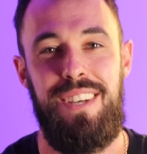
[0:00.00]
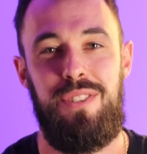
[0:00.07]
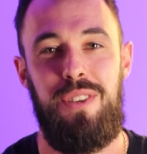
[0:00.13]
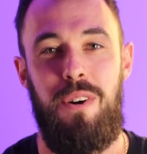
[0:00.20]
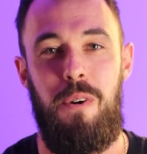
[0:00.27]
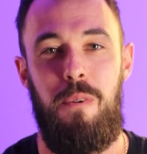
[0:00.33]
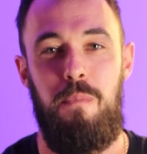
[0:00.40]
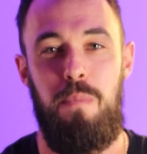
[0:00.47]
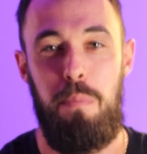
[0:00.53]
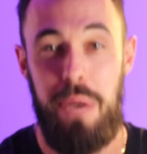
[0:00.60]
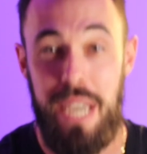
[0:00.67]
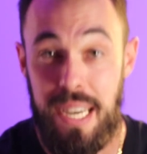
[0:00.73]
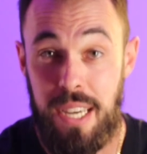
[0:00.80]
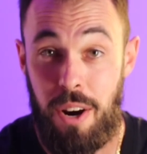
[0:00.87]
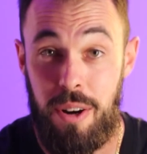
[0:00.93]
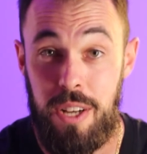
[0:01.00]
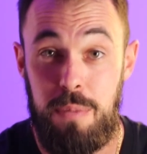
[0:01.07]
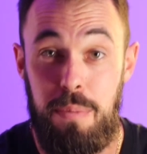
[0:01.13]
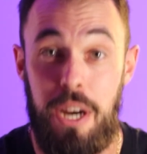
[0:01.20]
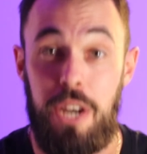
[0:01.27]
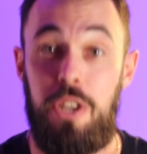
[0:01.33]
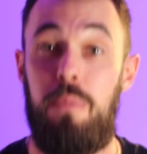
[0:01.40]
So be
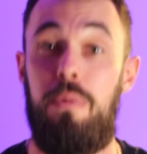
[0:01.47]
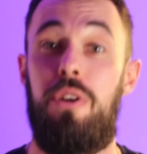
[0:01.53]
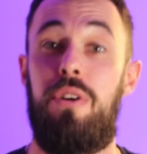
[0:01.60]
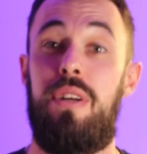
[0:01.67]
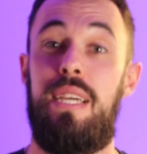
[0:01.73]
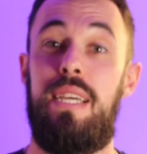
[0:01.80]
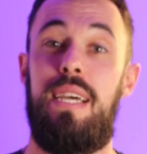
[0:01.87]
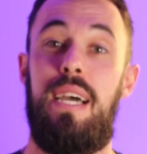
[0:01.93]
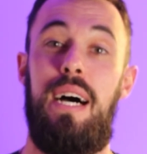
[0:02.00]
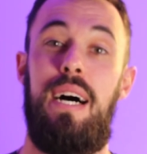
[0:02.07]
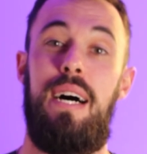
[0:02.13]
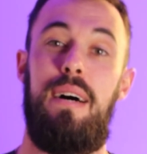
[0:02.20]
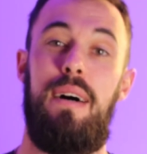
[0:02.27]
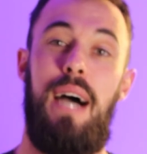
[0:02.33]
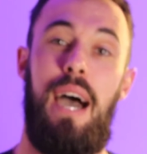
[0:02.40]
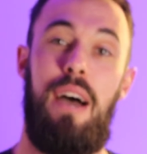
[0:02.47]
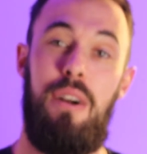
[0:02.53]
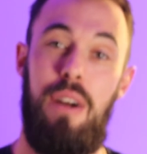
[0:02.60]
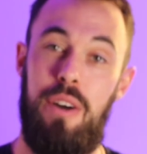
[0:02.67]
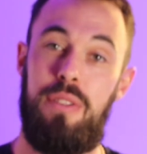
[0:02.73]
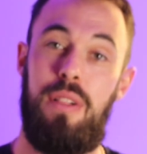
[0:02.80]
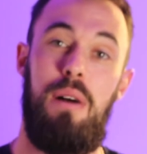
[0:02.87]
encouraged by your community, at
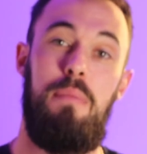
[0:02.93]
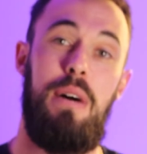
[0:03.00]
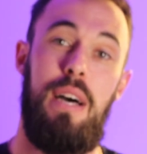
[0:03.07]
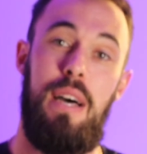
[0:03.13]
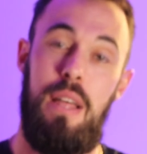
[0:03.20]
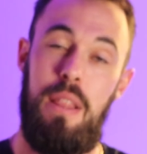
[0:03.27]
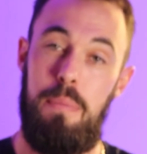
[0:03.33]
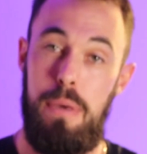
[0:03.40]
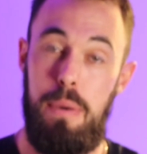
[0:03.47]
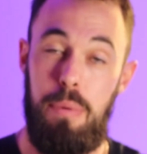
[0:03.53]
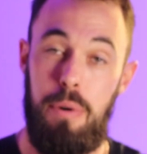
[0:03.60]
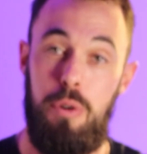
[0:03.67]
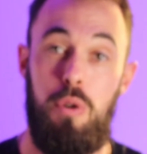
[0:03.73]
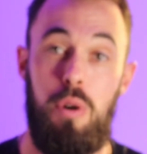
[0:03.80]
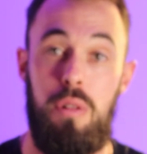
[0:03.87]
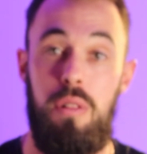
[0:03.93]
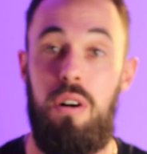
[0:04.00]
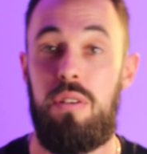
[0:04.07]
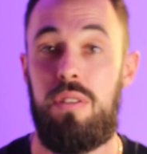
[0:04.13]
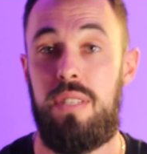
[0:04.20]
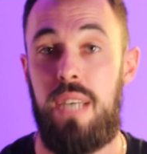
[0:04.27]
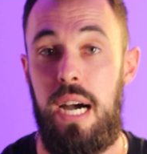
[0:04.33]
our health club, the people who are
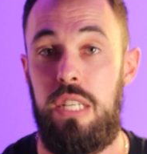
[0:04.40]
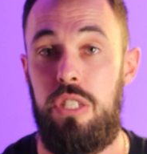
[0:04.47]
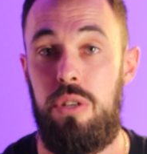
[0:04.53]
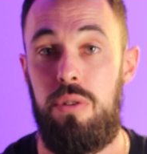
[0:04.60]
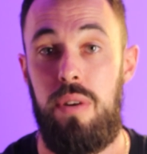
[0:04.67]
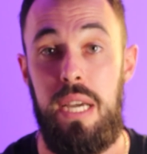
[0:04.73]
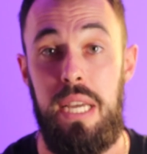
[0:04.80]
alongside you.